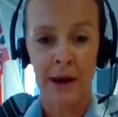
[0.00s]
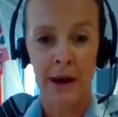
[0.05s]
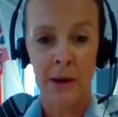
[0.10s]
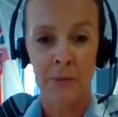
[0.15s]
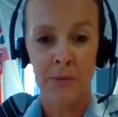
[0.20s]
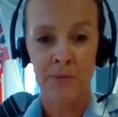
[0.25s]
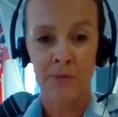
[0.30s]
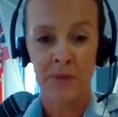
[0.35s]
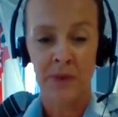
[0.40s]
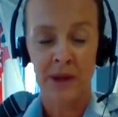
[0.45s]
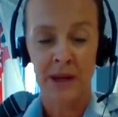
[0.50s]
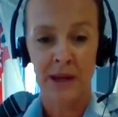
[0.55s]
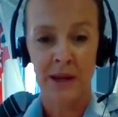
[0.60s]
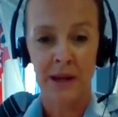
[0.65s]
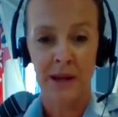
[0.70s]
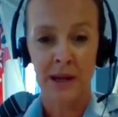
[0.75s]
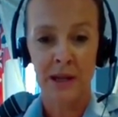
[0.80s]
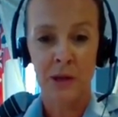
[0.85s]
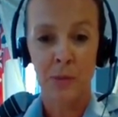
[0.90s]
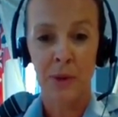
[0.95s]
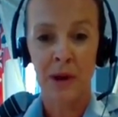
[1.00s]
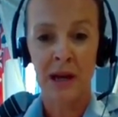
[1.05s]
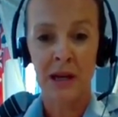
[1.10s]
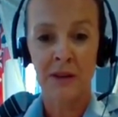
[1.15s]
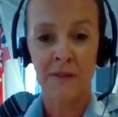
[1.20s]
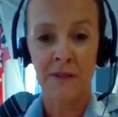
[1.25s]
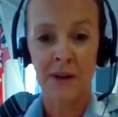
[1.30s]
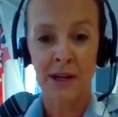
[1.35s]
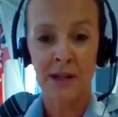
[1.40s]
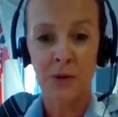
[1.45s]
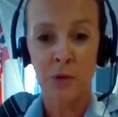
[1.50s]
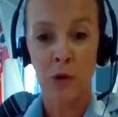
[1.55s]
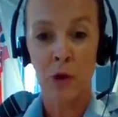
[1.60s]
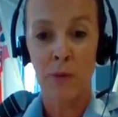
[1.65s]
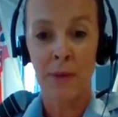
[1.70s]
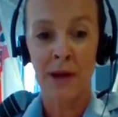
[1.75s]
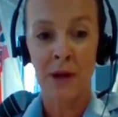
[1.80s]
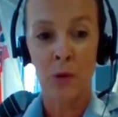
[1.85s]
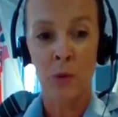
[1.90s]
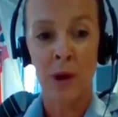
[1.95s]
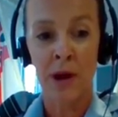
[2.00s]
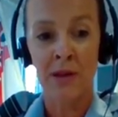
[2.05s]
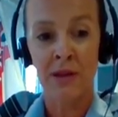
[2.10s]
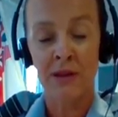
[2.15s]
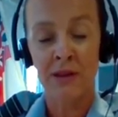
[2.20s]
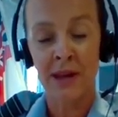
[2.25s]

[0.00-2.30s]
In the planning phase, we were made aware